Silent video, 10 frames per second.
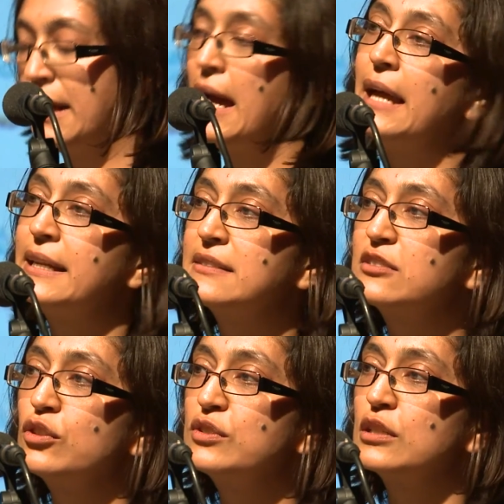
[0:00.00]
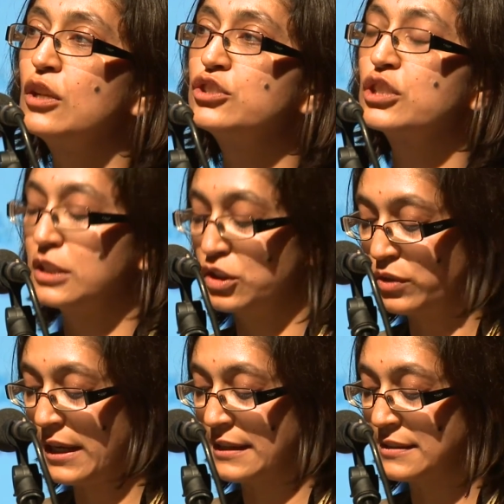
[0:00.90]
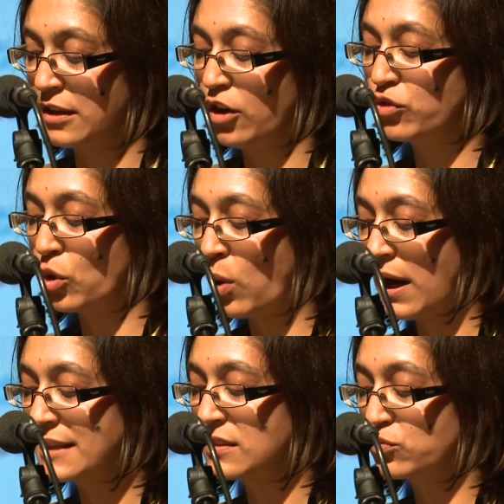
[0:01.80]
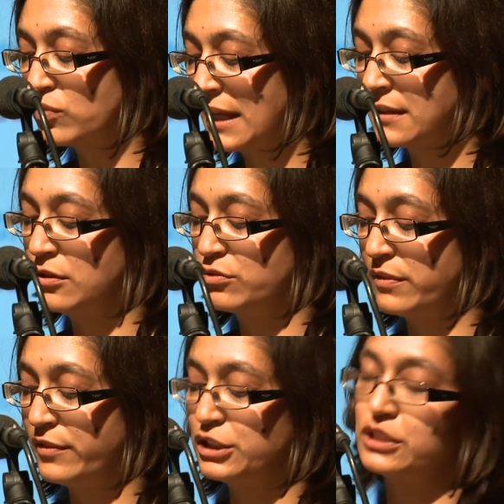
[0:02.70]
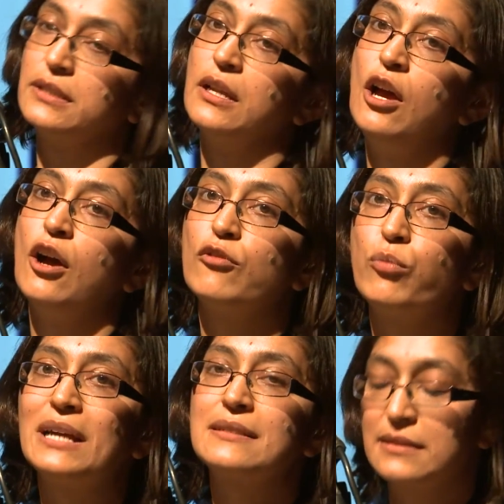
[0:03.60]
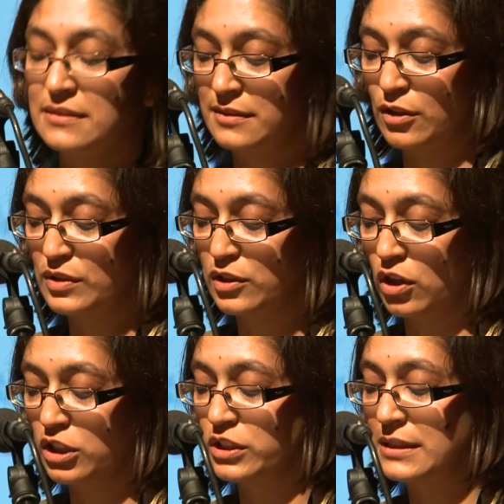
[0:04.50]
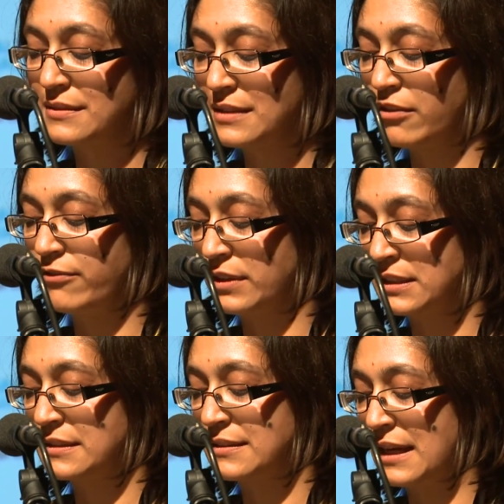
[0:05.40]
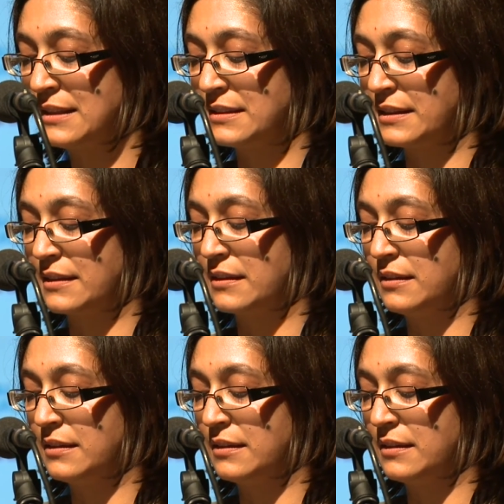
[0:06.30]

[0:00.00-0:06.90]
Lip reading: and its sociological address requires a radical revision of Western sociology's self-understanding.